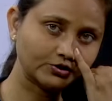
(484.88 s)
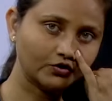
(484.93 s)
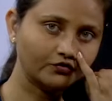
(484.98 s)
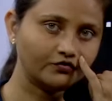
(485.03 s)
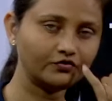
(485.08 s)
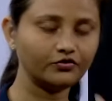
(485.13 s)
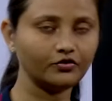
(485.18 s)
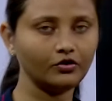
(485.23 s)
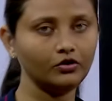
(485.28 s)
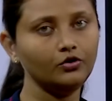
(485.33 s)
of
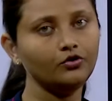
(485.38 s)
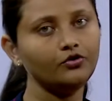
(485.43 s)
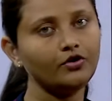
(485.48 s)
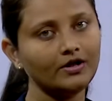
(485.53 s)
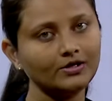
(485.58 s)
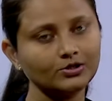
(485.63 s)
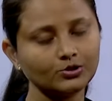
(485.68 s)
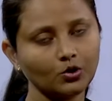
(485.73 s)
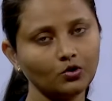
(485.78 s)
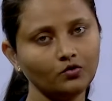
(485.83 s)
solute
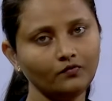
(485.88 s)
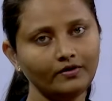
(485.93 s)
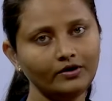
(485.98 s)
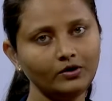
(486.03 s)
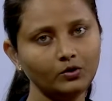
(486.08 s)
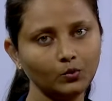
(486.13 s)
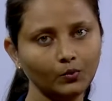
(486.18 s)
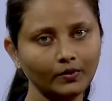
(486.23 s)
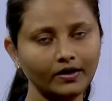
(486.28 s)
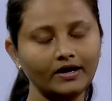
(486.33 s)
and
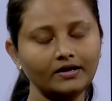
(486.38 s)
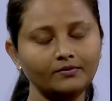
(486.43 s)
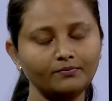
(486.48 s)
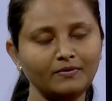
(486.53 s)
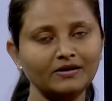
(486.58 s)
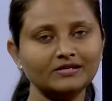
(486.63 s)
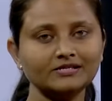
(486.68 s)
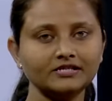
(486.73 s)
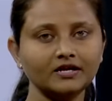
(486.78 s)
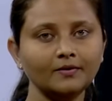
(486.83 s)
solvent to get
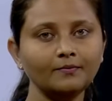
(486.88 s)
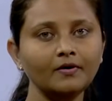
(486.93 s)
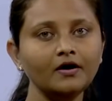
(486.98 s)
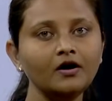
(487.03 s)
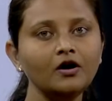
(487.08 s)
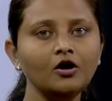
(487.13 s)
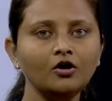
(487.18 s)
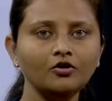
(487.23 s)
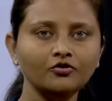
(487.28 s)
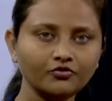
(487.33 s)
mixed up.
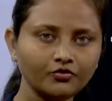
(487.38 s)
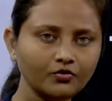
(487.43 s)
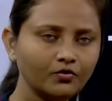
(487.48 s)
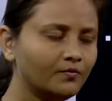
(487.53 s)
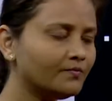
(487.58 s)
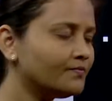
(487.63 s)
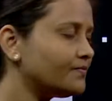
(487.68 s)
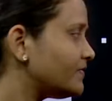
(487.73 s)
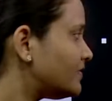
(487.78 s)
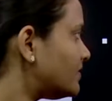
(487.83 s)

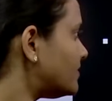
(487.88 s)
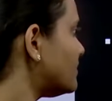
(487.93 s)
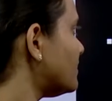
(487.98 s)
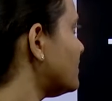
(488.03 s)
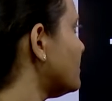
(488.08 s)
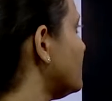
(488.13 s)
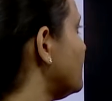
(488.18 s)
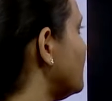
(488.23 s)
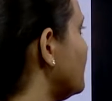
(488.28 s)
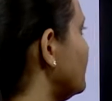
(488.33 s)
So,
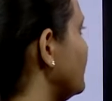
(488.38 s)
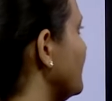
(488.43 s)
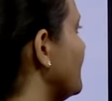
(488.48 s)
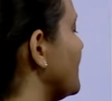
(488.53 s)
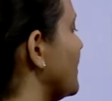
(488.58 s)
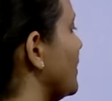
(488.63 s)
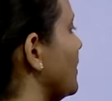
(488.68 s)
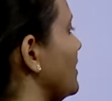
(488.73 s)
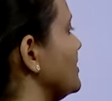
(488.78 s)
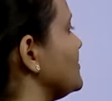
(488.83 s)

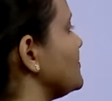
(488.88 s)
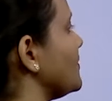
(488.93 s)
as